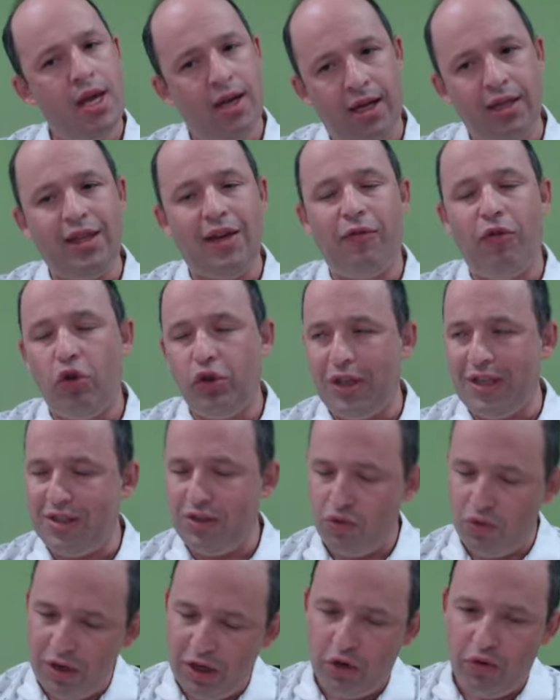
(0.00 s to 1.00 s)
And I thought
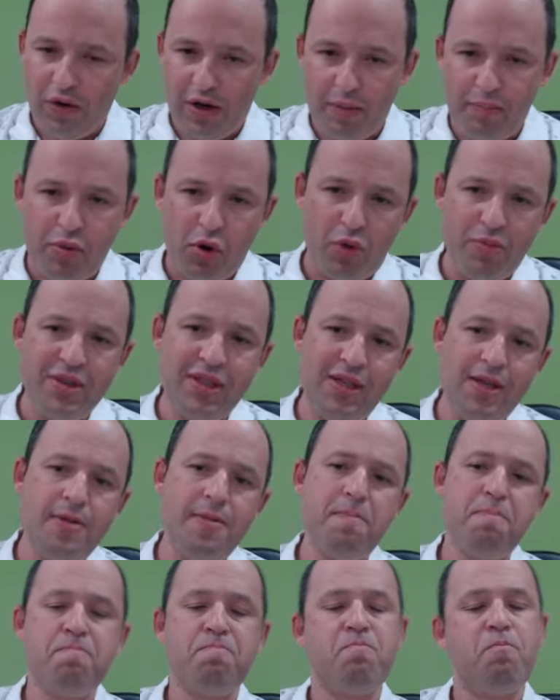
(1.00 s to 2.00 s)
it's really, really promising.
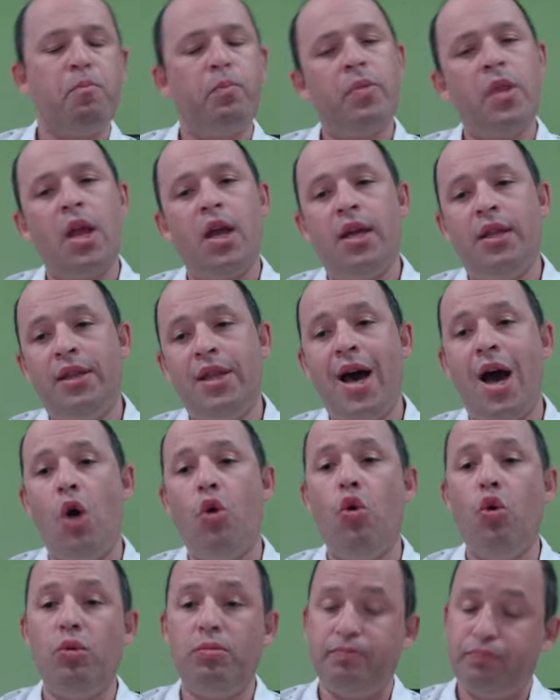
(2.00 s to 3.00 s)

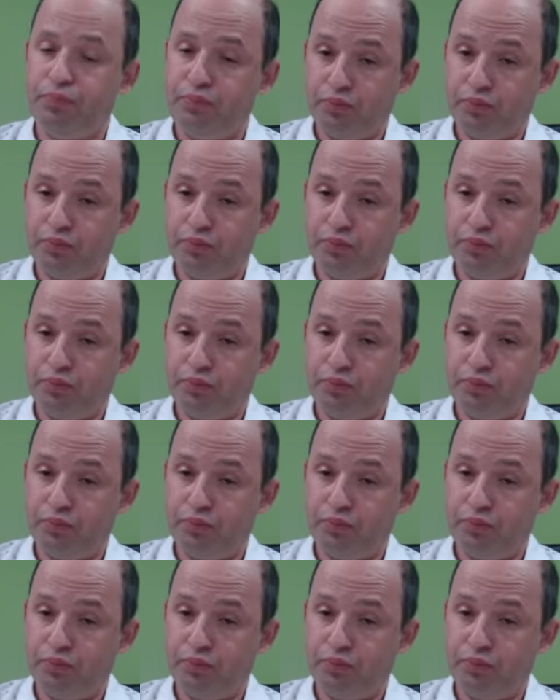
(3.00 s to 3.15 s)
Now,